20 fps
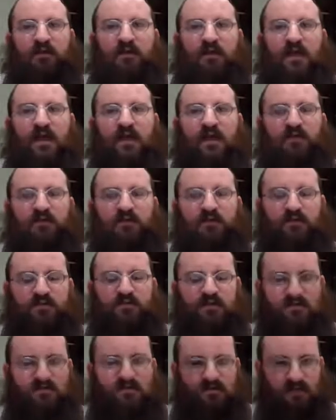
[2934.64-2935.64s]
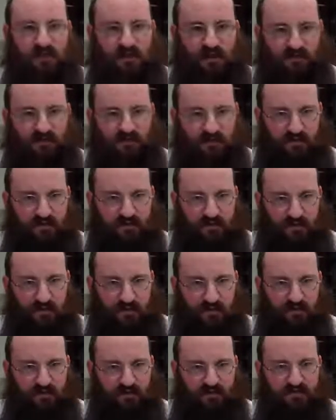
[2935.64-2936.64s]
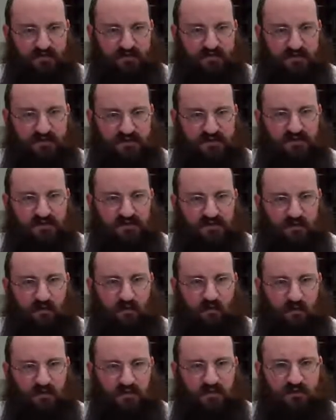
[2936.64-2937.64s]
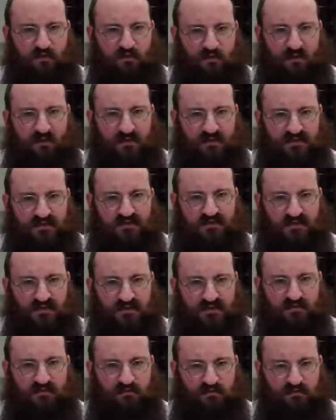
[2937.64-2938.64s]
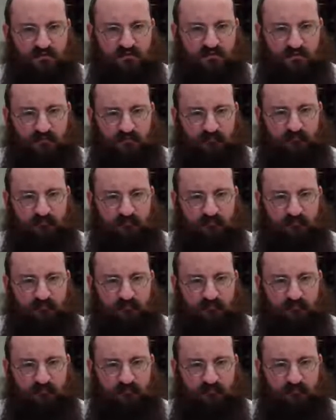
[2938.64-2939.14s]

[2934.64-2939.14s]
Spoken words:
And there is love in your heart that fills it from wall to wall and spills over.